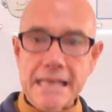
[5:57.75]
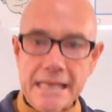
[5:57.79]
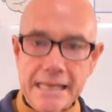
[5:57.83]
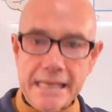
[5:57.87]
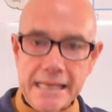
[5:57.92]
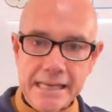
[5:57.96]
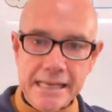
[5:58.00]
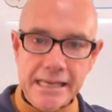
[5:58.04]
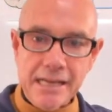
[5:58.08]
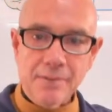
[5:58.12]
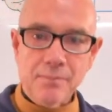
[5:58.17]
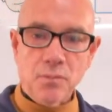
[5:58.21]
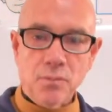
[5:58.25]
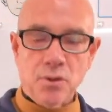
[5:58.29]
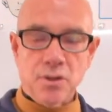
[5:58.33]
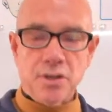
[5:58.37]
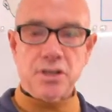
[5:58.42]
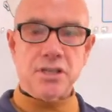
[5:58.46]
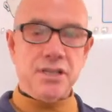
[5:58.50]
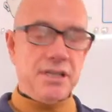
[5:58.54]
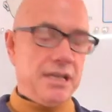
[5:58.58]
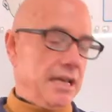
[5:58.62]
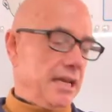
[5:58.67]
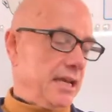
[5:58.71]
idiom
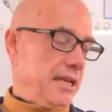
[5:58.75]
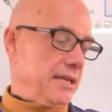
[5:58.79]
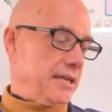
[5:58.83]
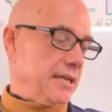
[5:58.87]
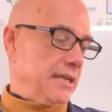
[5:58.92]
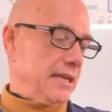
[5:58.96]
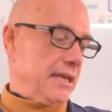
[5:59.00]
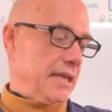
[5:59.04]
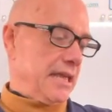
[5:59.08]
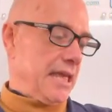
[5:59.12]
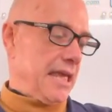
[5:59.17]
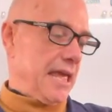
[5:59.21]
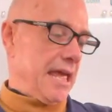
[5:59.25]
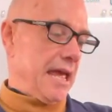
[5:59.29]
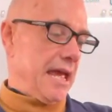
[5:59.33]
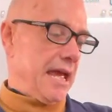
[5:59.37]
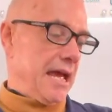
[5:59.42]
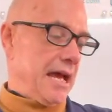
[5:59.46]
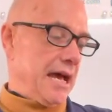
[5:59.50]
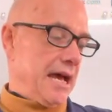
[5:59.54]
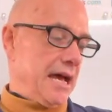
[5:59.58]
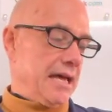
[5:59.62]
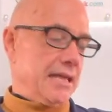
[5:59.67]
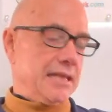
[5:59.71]
worksheet,
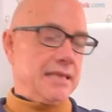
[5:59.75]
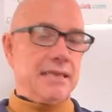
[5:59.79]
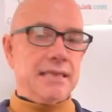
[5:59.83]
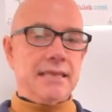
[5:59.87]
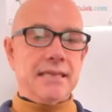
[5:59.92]
and